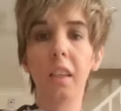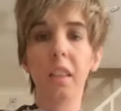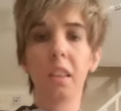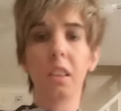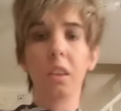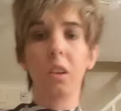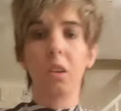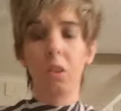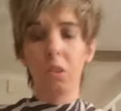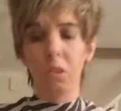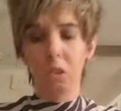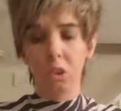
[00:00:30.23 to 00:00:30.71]
is
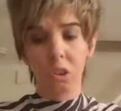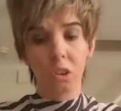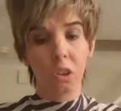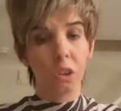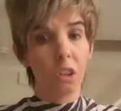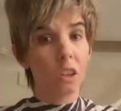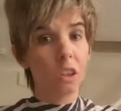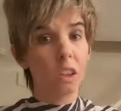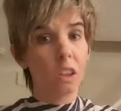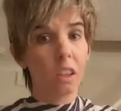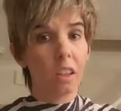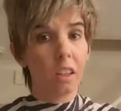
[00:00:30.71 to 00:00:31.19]

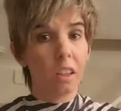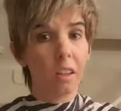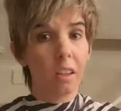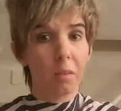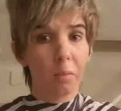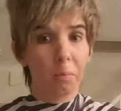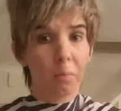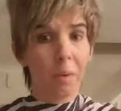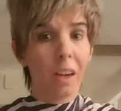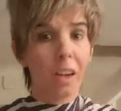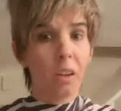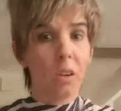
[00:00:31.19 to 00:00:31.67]
also
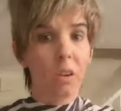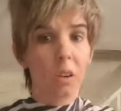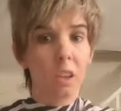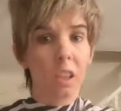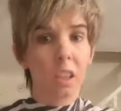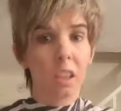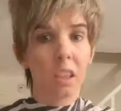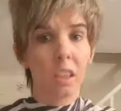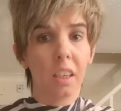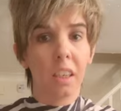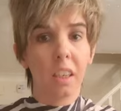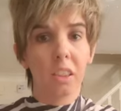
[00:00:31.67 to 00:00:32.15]
my only
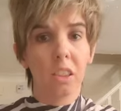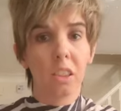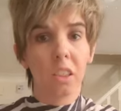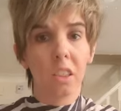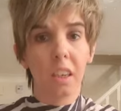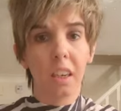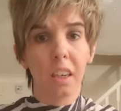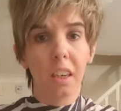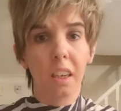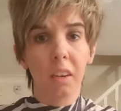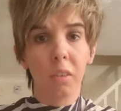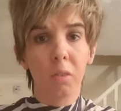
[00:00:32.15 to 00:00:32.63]
connection
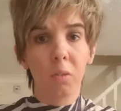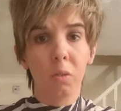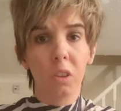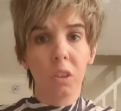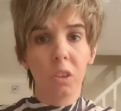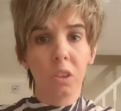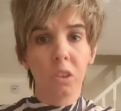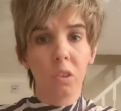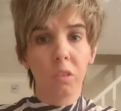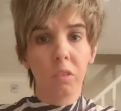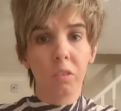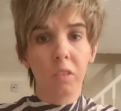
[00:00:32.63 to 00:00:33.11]
I have with
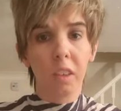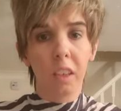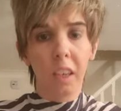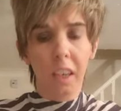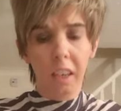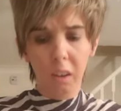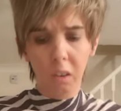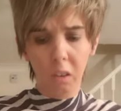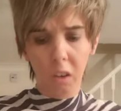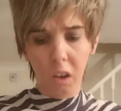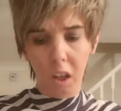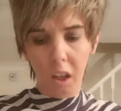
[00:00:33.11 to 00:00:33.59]
Sophie
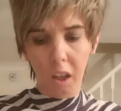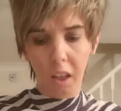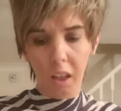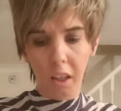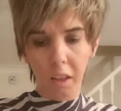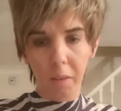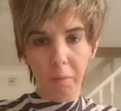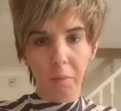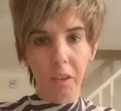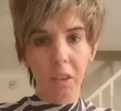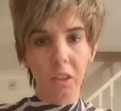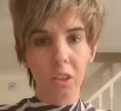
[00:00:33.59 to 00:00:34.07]
now,
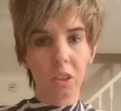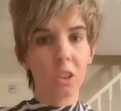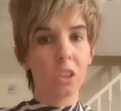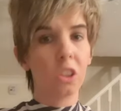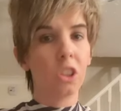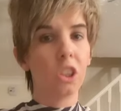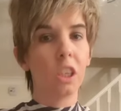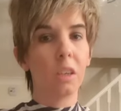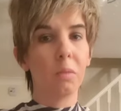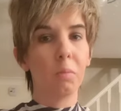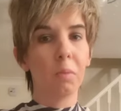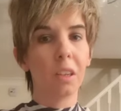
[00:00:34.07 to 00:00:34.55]
as
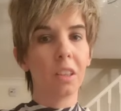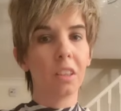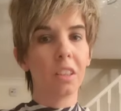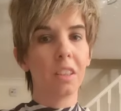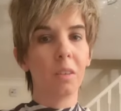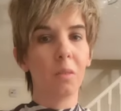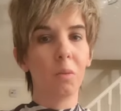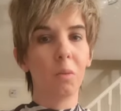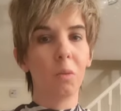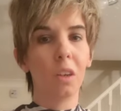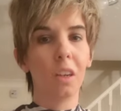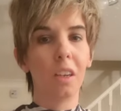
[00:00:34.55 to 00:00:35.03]
she met
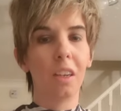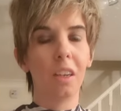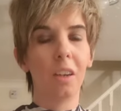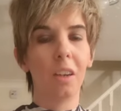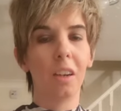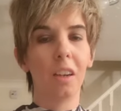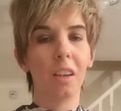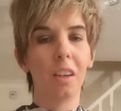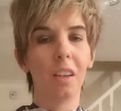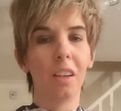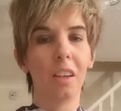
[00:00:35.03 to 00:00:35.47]
him when he